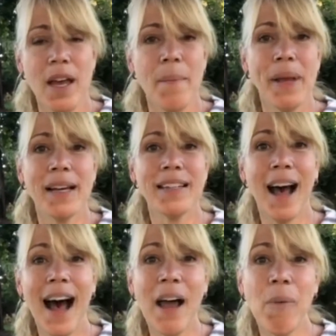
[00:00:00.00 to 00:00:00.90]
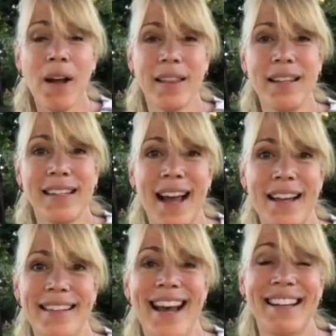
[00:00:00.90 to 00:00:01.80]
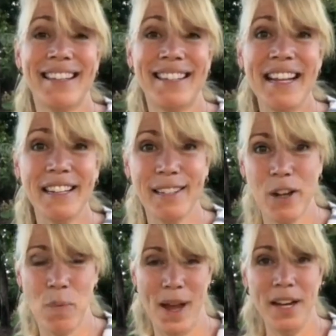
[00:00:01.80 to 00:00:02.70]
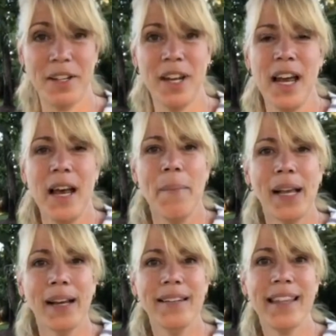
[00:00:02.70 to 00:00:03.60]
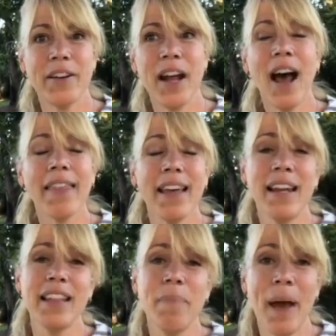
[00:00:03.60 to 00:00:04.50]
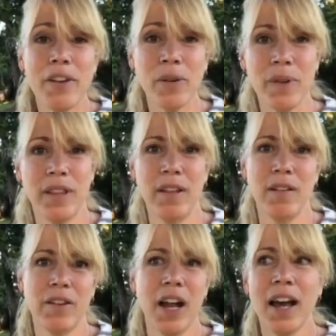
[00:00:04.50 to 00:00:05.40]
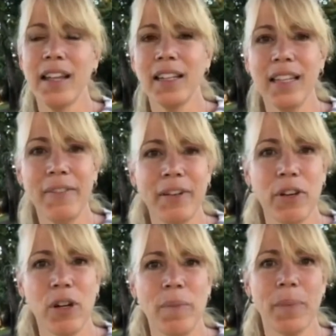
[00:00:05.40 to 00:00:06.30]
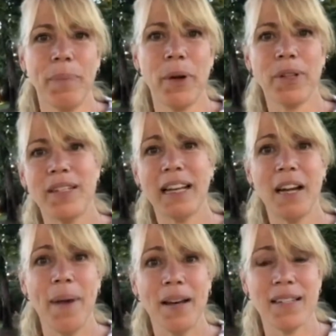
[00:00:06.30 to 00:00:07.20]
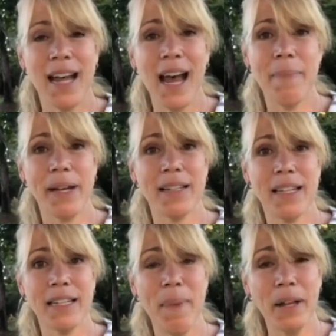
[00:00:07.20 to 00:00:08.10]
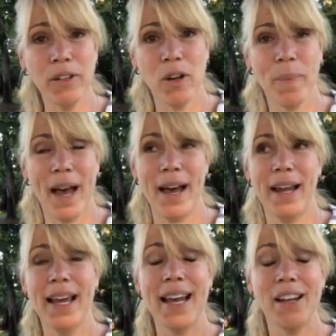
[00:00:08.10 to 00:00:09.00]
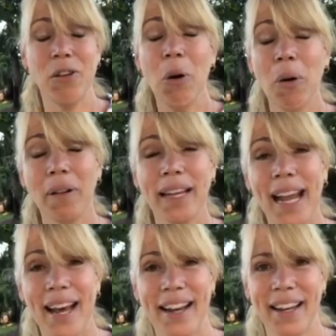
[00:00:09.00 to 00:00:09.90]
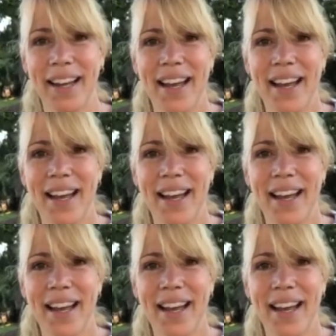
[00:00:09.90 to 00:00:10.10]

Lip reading: Because I want these guys not to stink so much, because they're not then in the bedroom with you, they're not in the living room, you're sticking them outside because they smell so bad, and I totally get it.